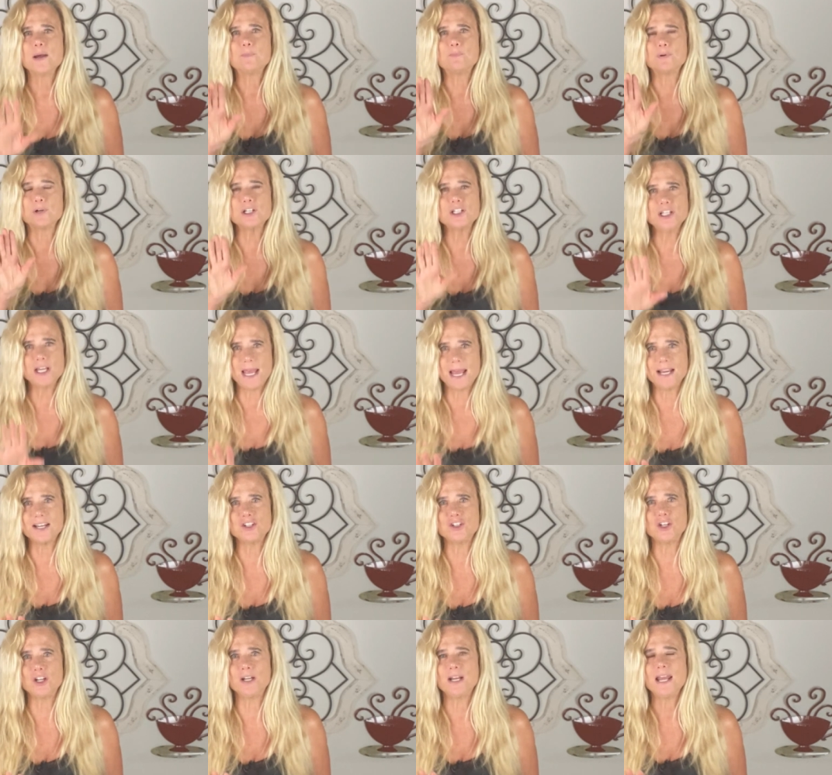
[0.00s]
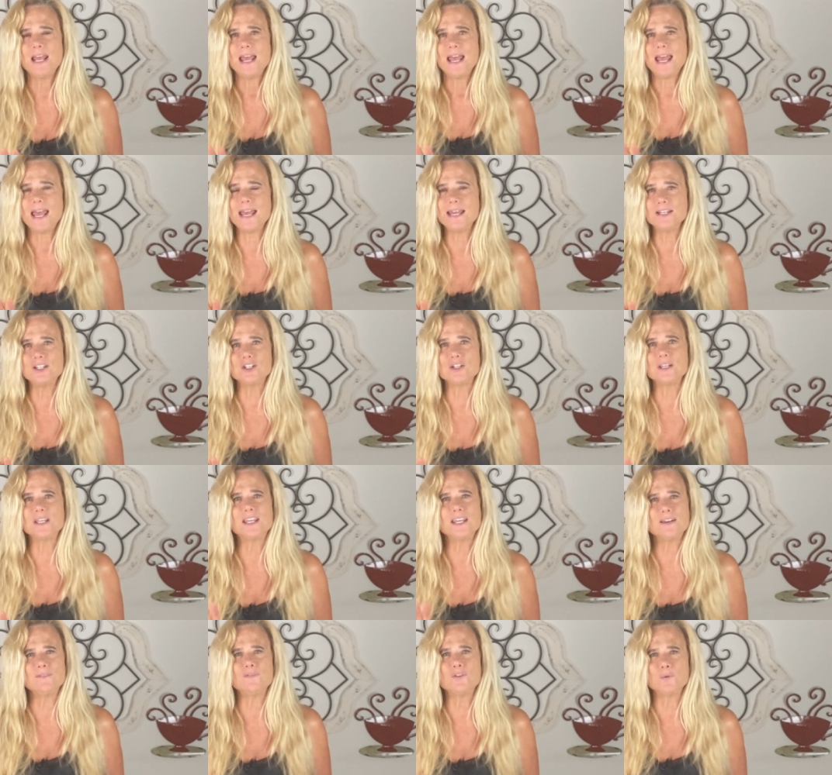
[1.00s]
protection, and to
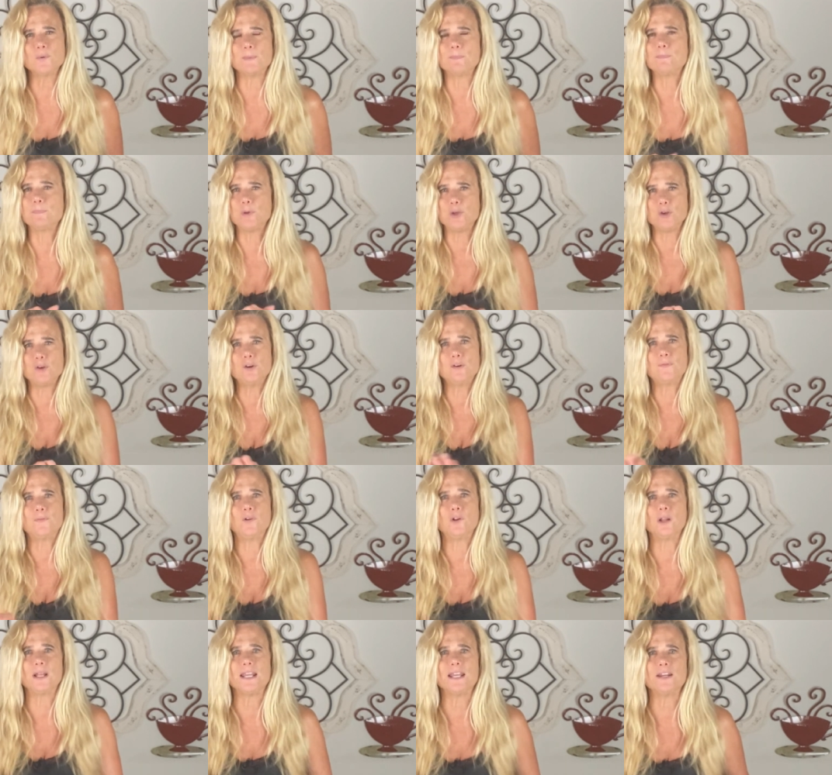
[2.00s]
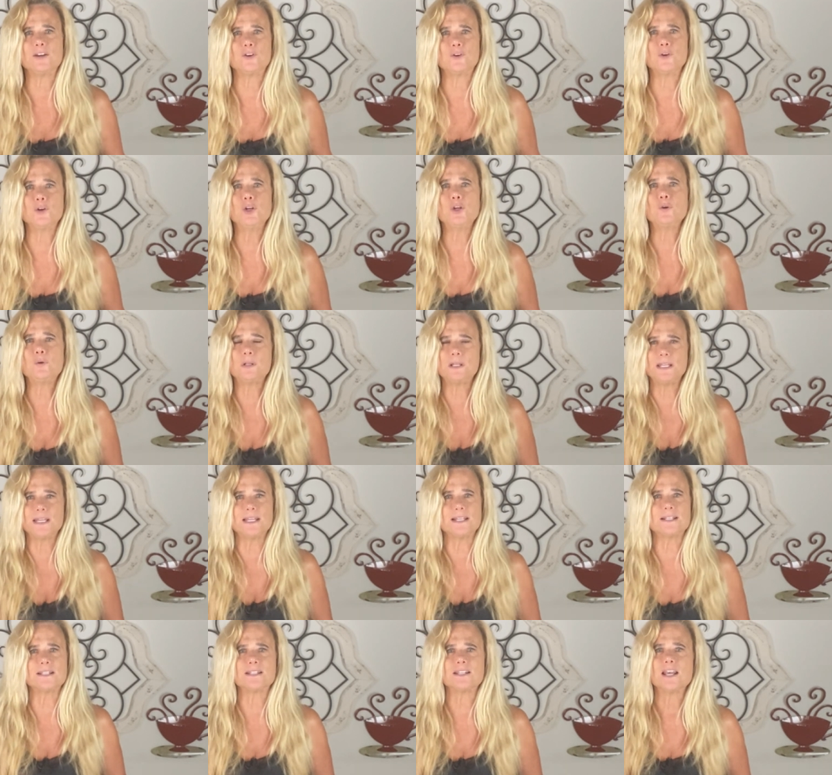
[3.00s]
give you a beautiful inner
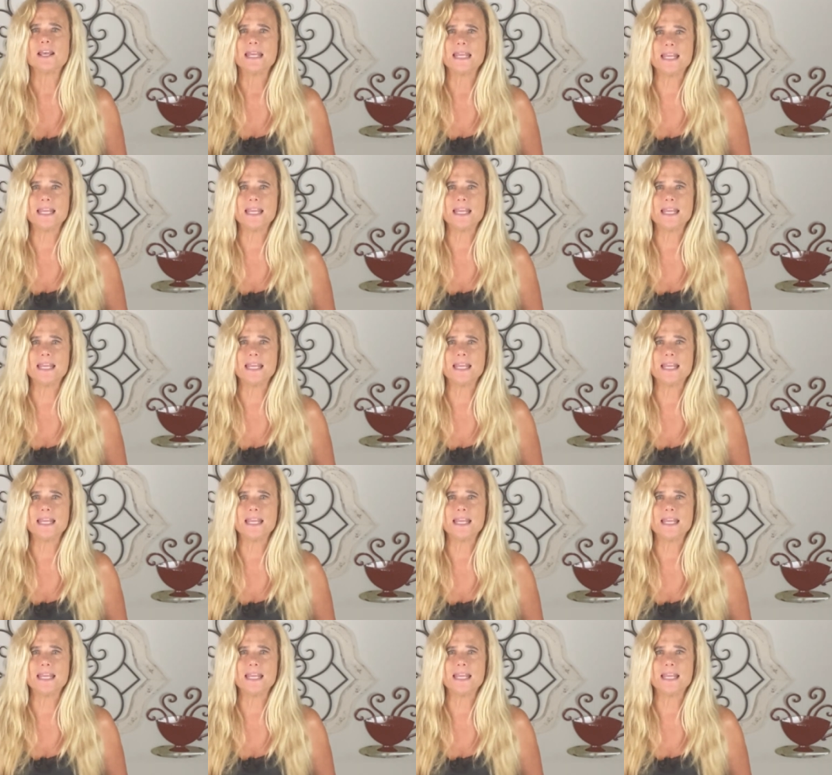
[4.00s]
nucleus,